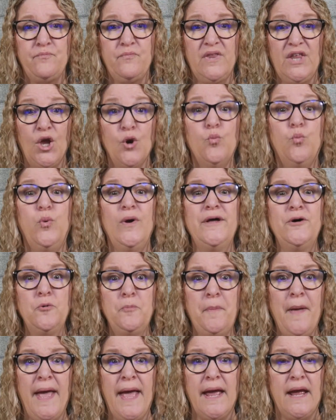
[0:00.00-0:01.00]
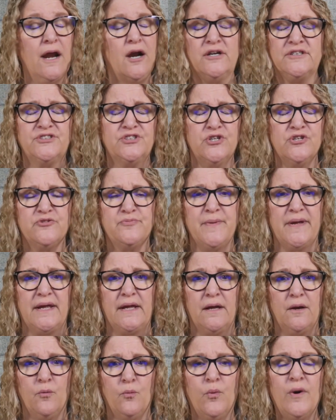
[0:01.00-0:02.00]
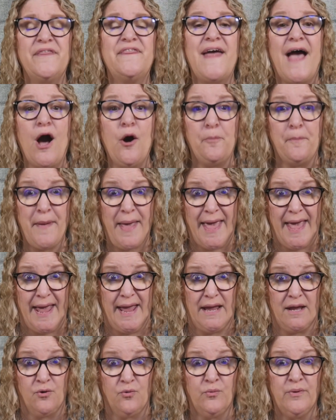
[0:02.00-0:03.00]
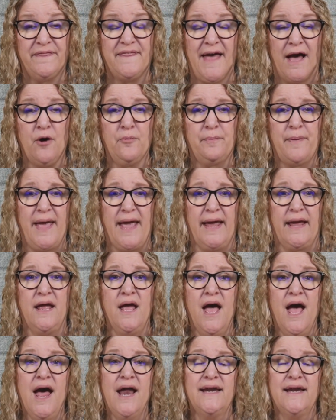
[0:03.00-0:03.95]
will pay, or excuse me, without pay.